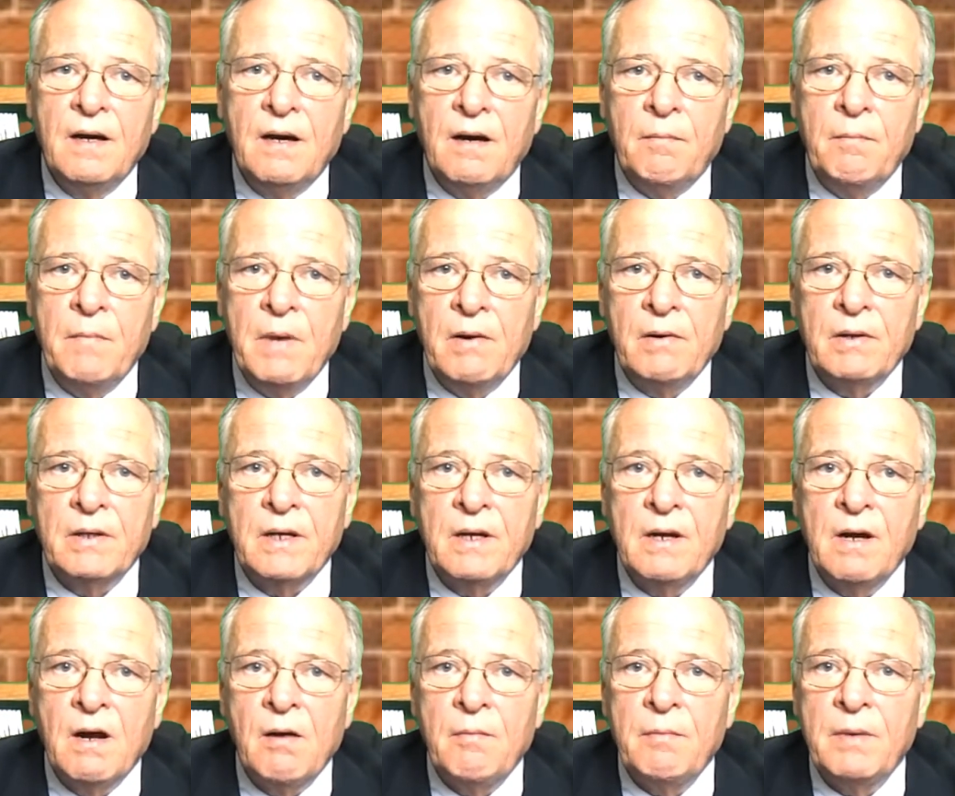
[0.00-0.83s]

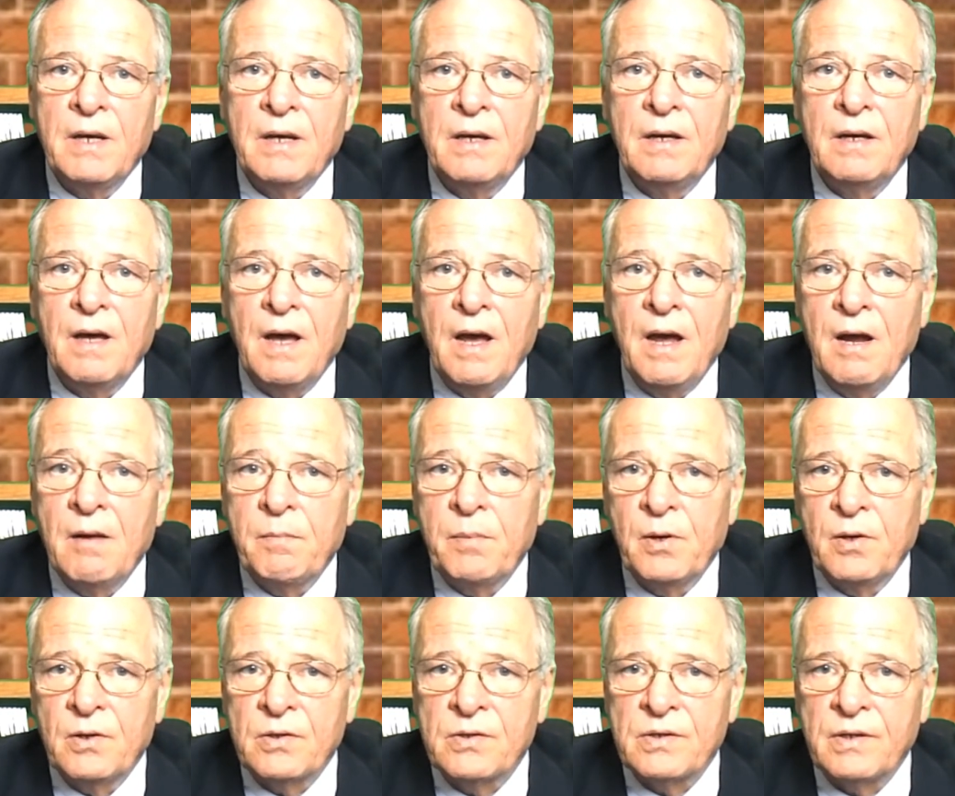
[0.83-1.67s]
American Army air
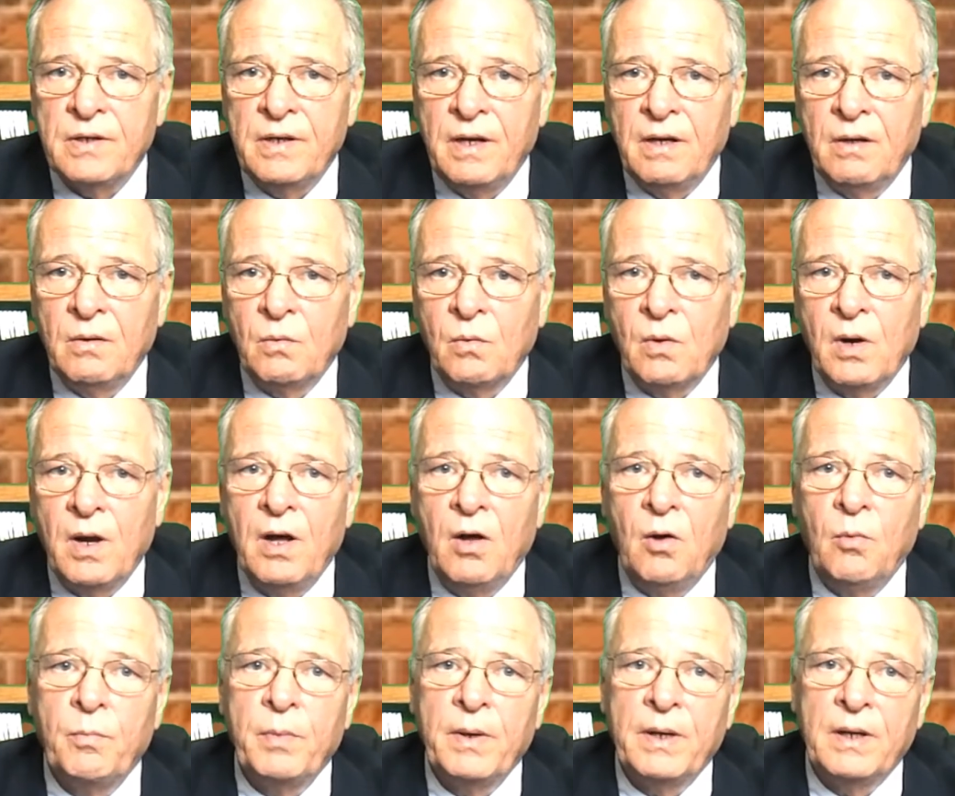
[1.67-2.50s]
personnel were
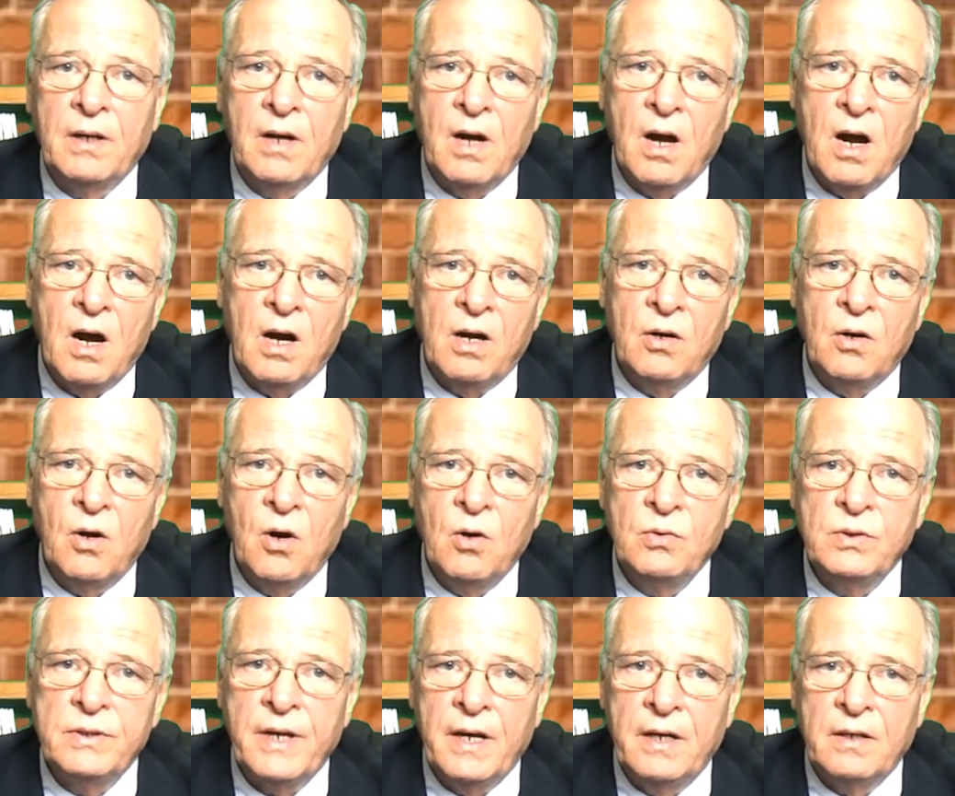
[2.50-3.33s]
helping guard
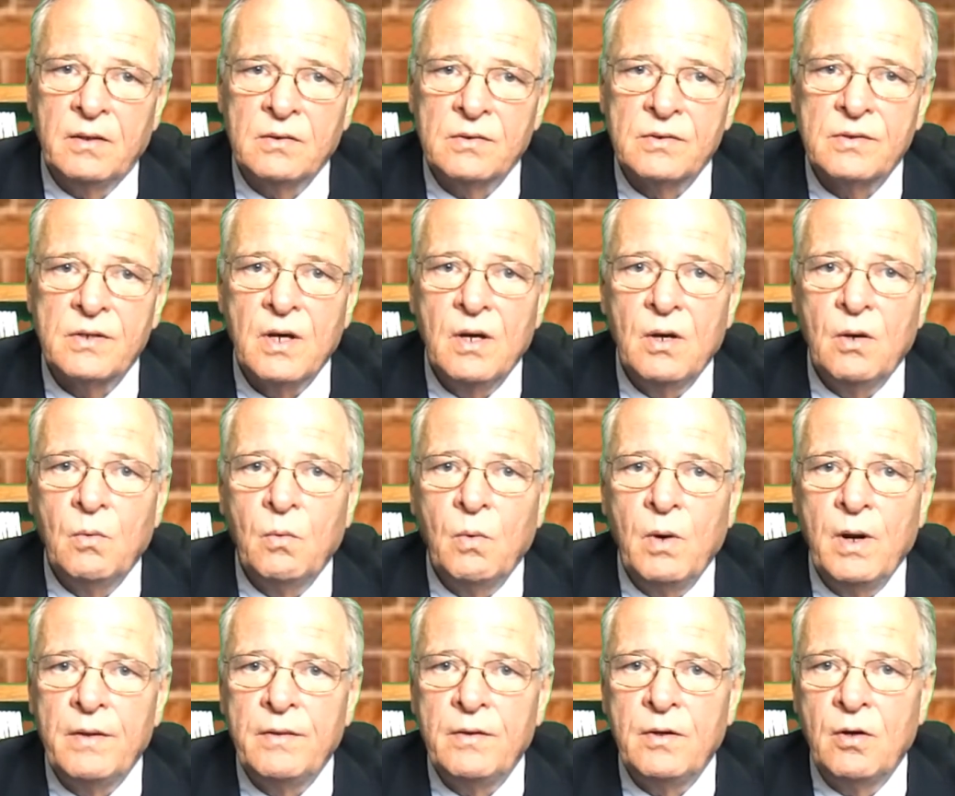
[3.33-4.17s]
hotels
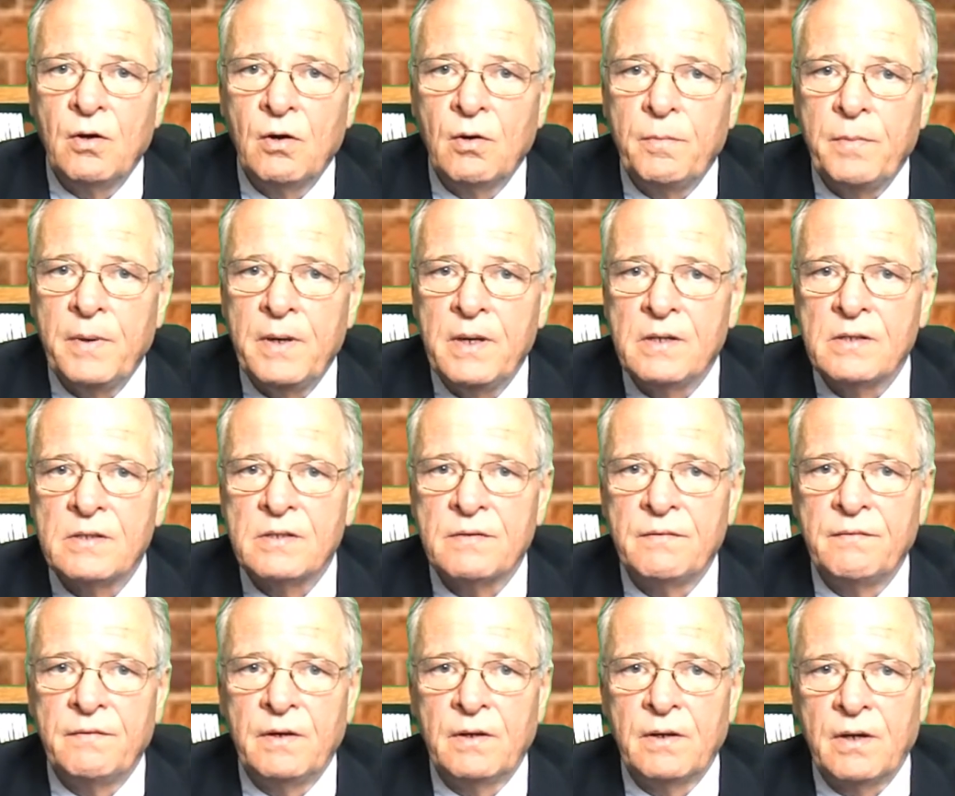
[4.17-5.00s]
where the European
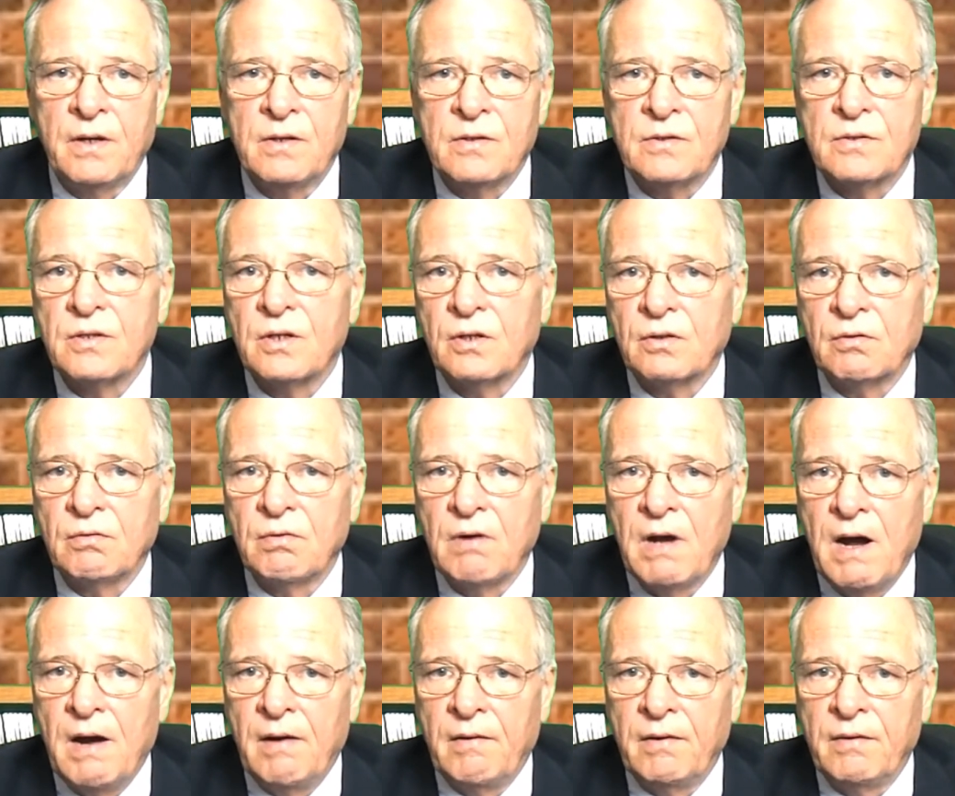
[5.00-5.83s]
civilians
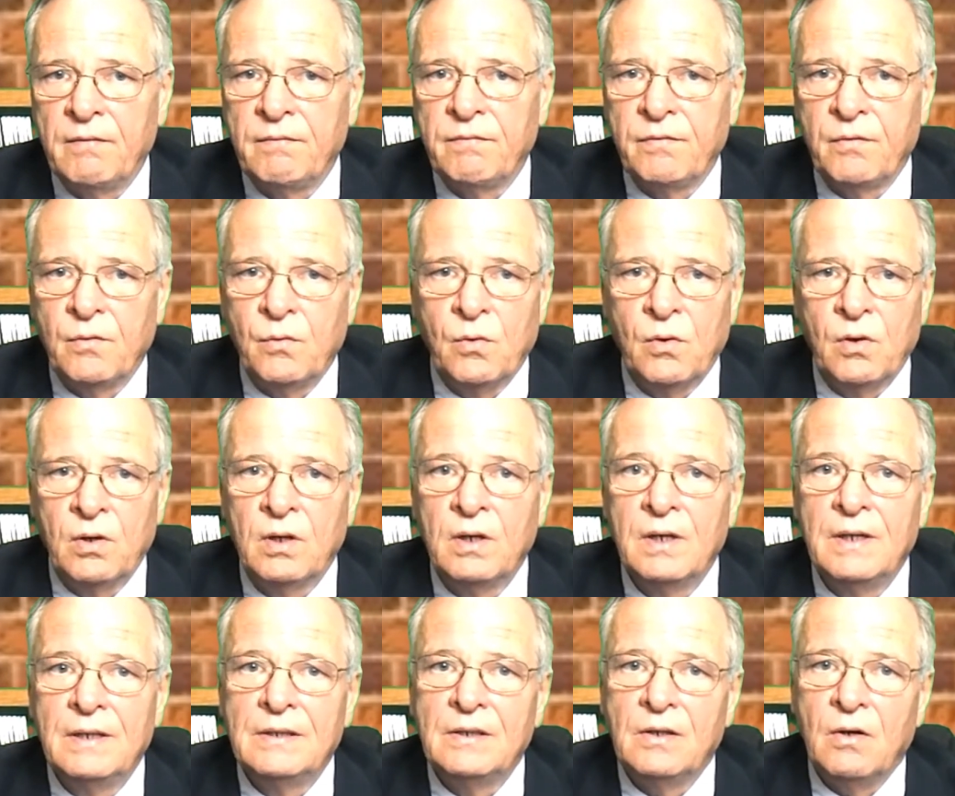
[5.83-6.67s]
crowded for
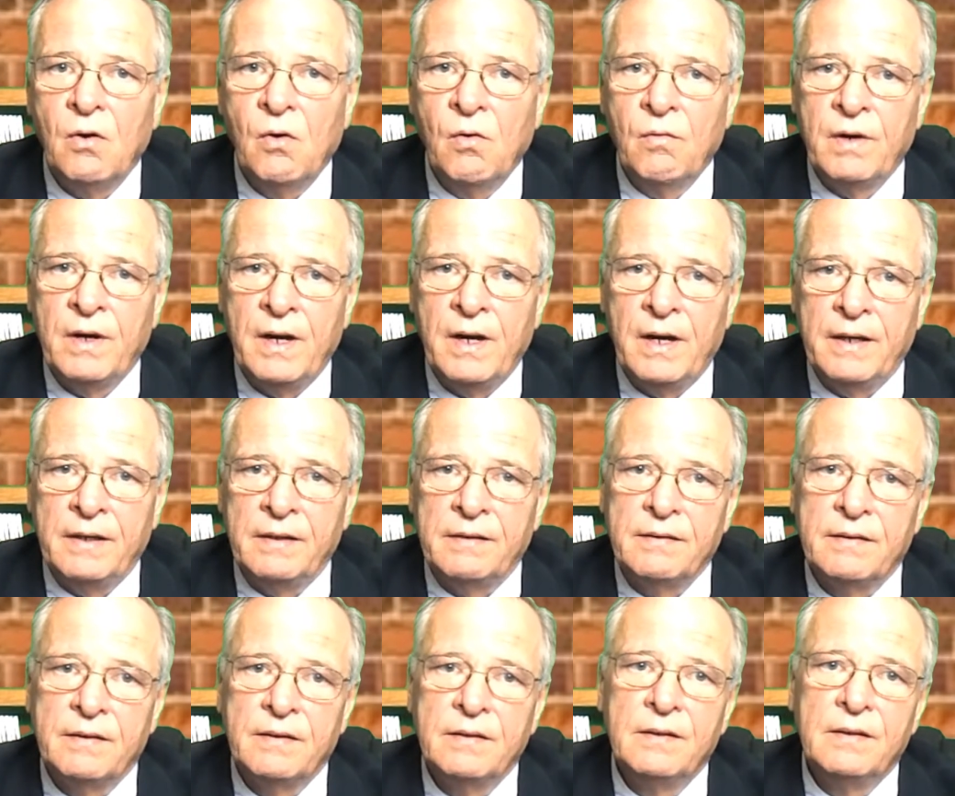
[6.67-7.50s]
overnight
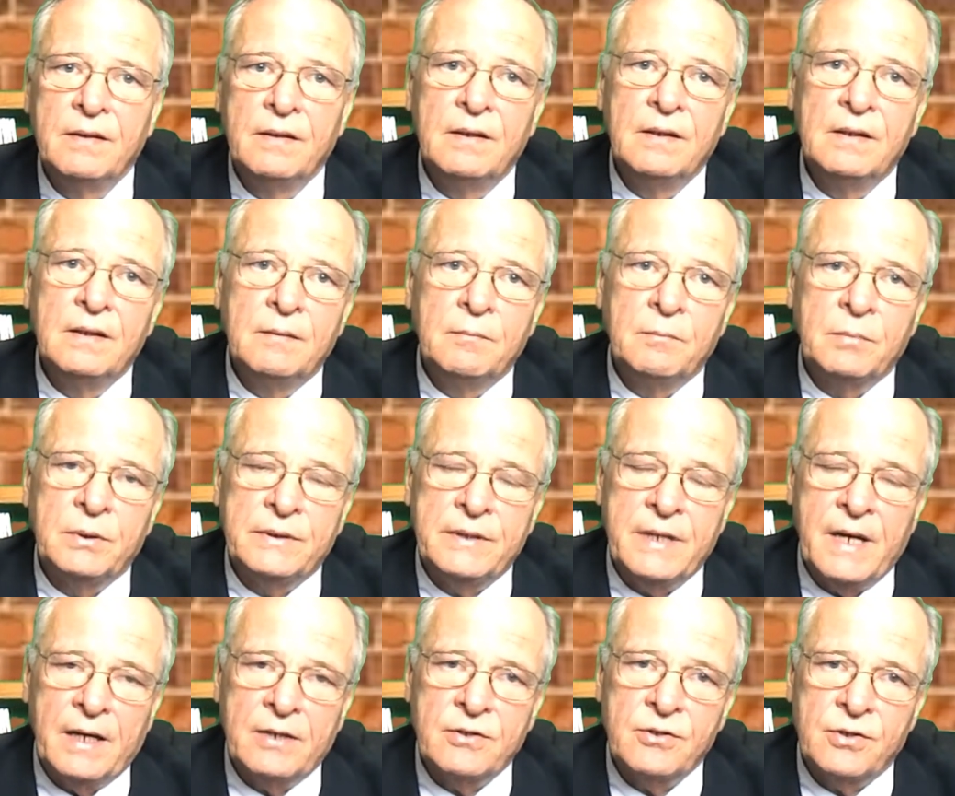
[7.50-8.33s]

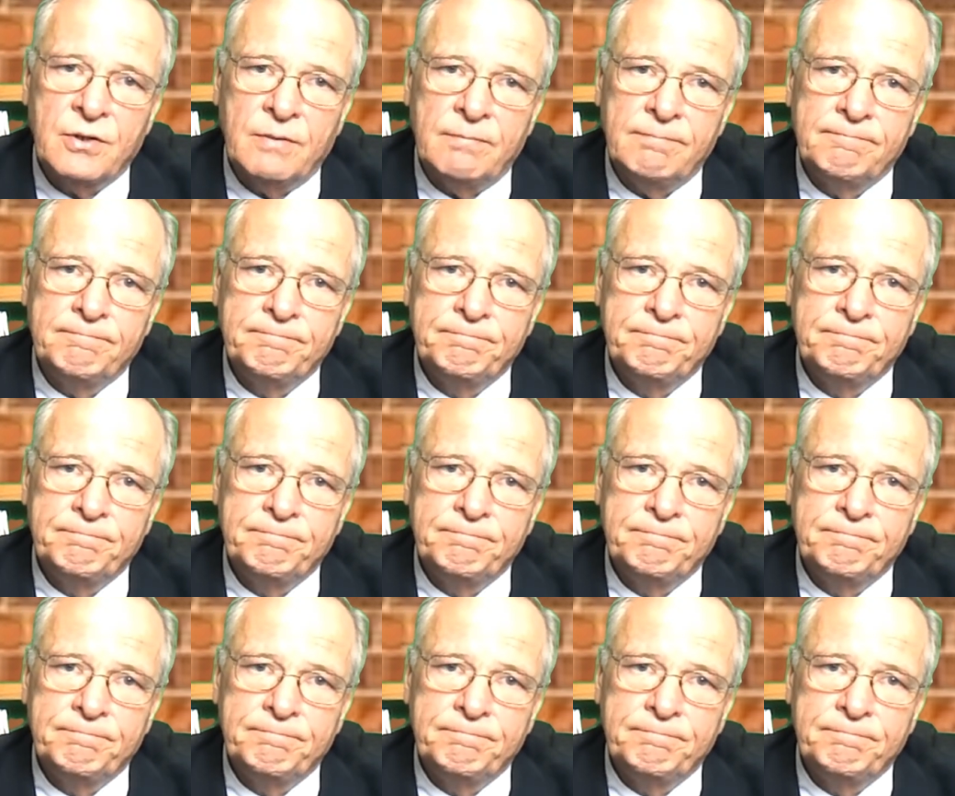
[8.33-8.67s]
protection.